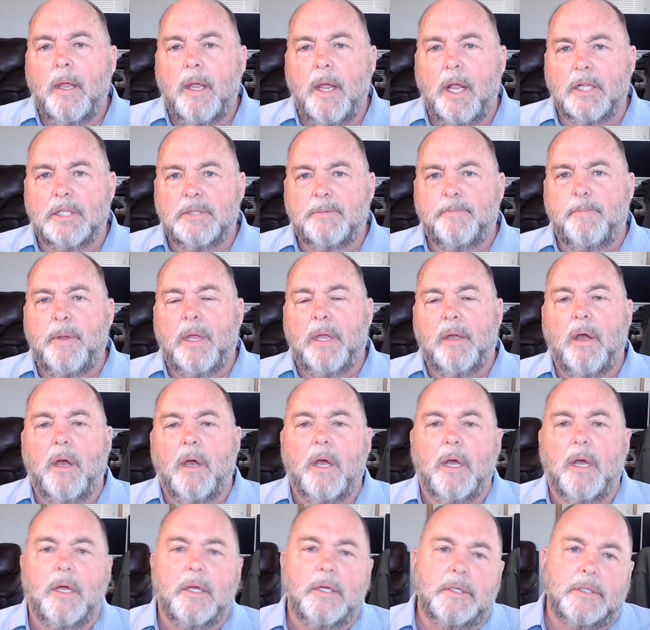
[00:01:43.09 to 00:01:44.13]
it's
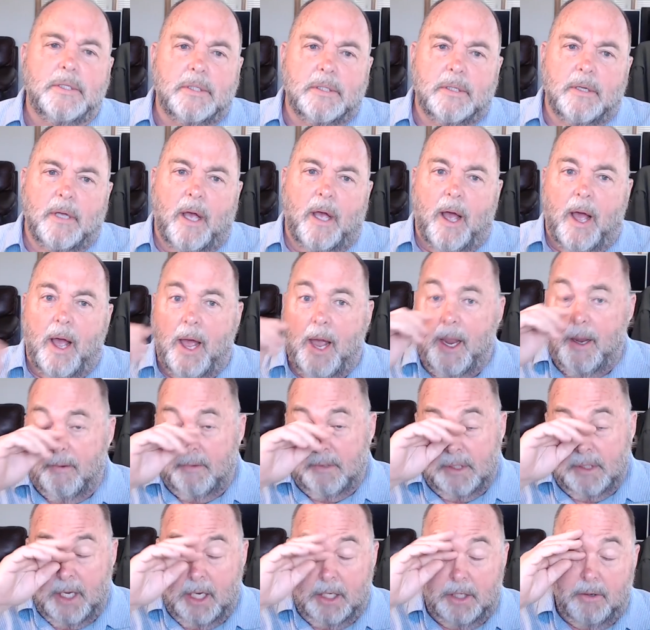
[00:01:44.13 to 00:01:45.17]
because I
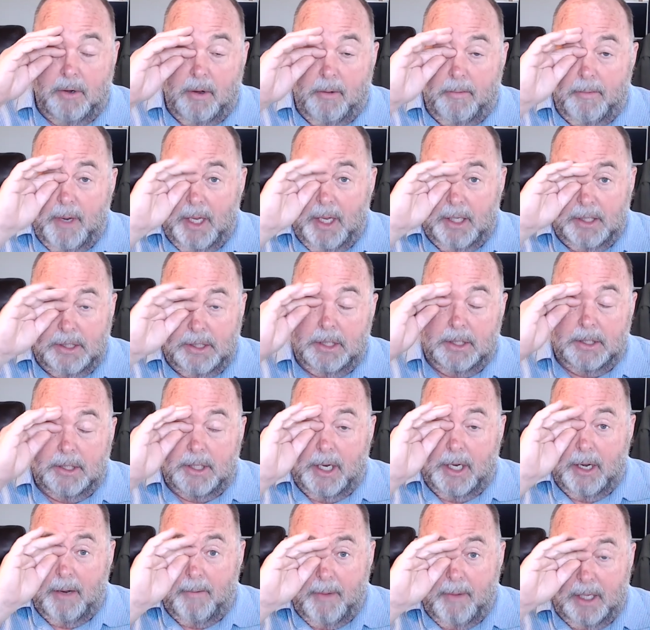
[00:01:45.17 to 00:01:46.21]
sent you a message,
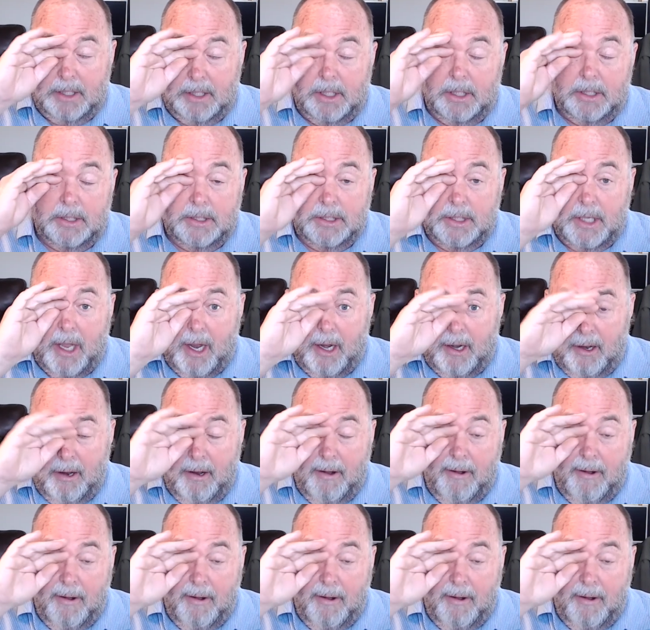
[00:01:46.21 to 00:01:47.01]
and the message said